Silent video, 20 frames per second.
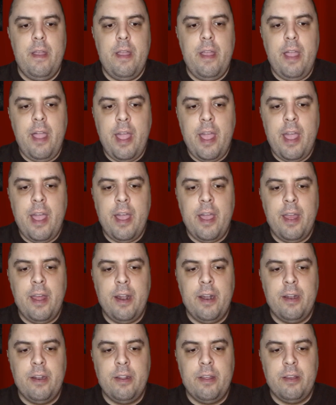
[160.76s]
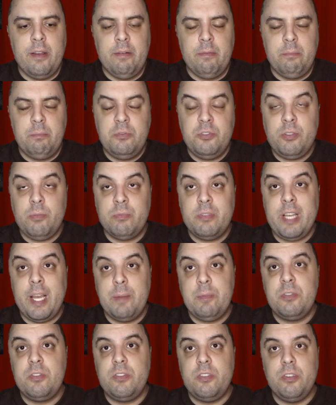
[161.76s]
and
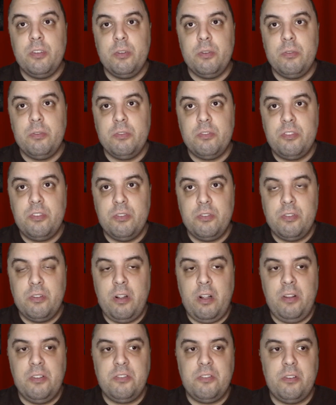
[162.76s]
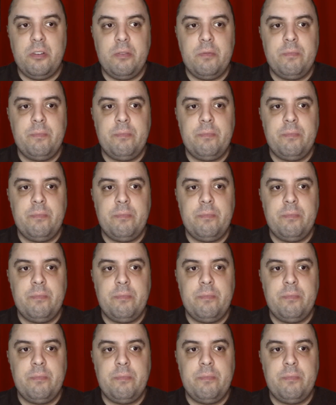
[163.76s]
sometimes to Susan also.